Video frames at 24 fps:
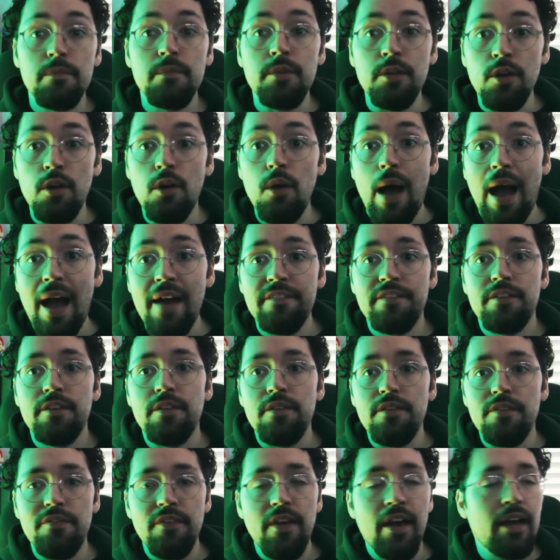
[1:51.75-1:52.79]
you know, after the
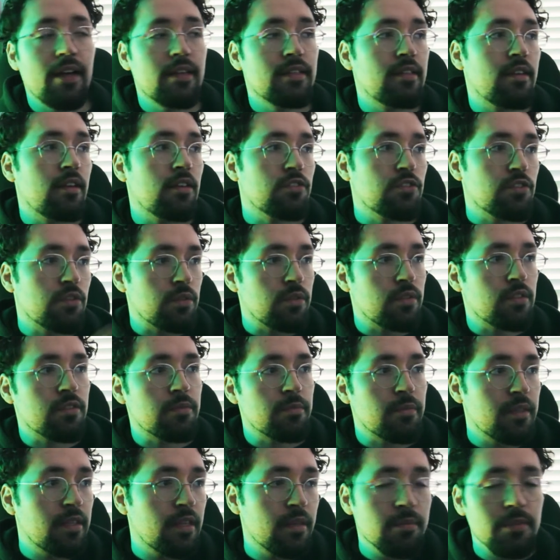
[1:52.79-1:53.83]
fact, and I'll show you some
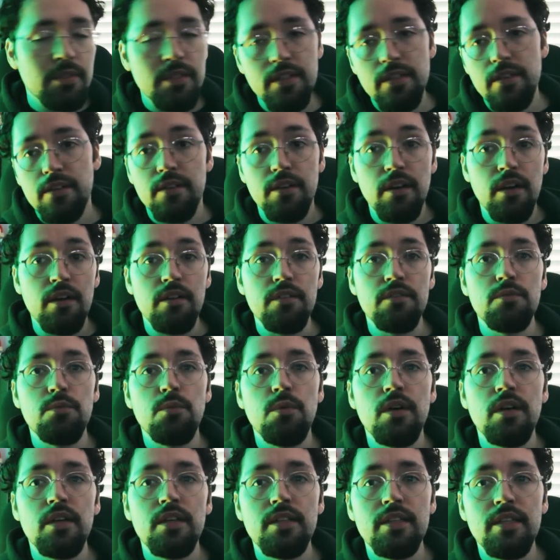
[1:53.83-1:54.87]
clips here of
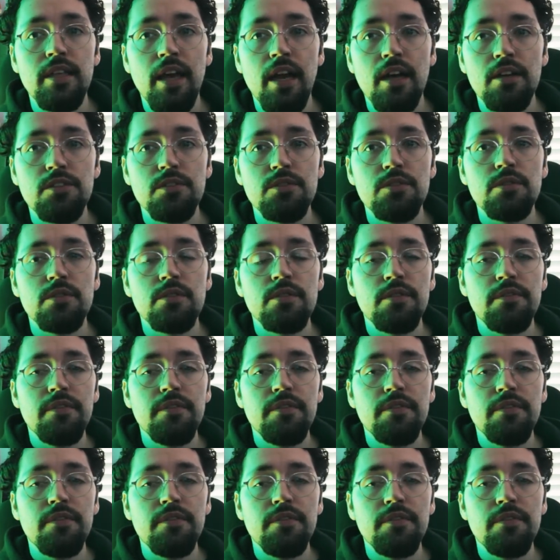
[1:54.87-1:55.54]
what the